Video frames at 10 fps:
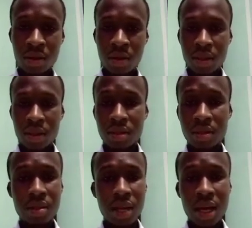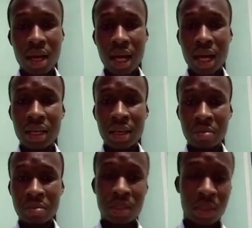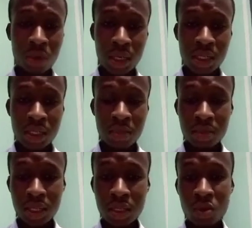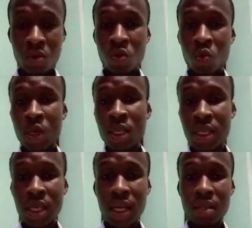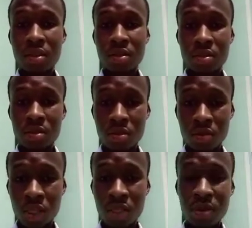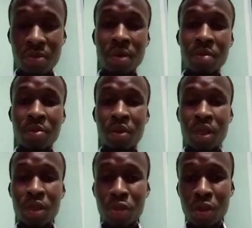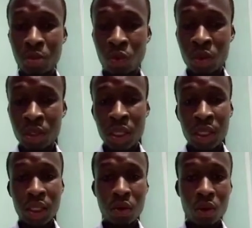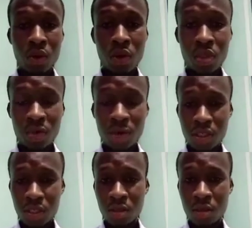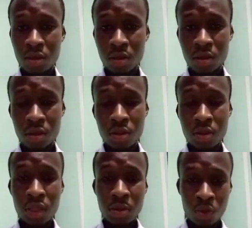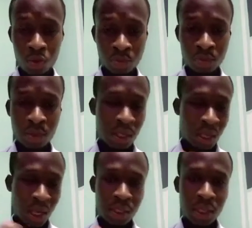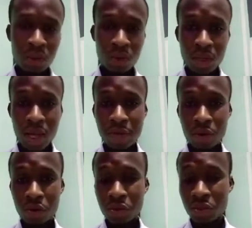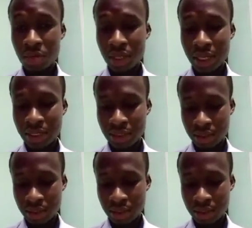These are some organisms that when they are transferred from the body into the bone, they could cause infection to the bone, and then you could have osteomyelitis.